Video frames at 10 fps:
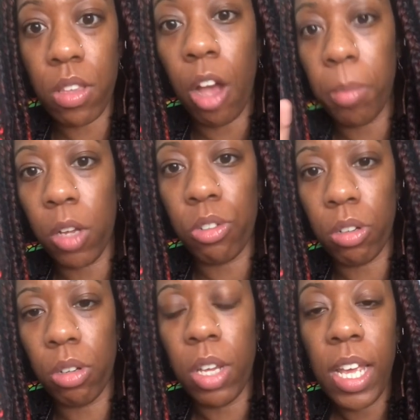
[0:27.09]
So I'm going
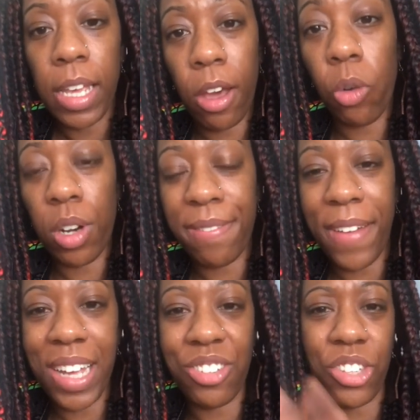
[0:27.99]
to get all the
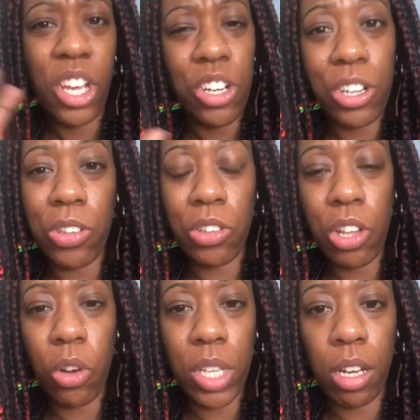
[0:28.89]
facts just
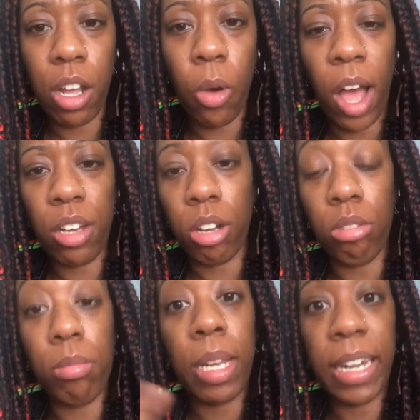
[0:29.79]
so I
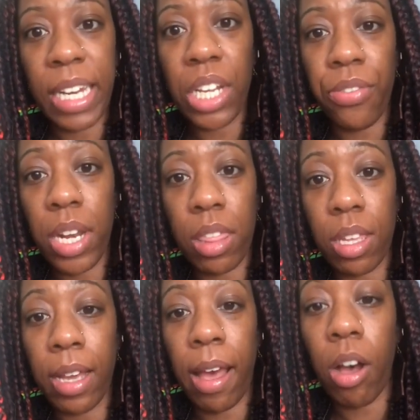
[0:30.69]
don't leave
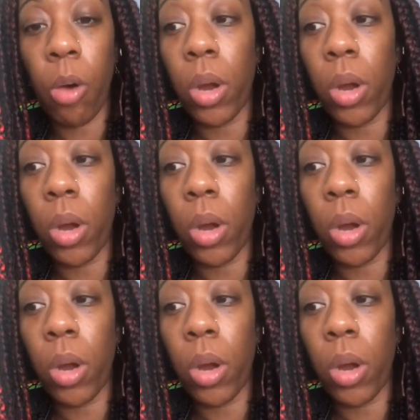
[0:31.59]
anything out.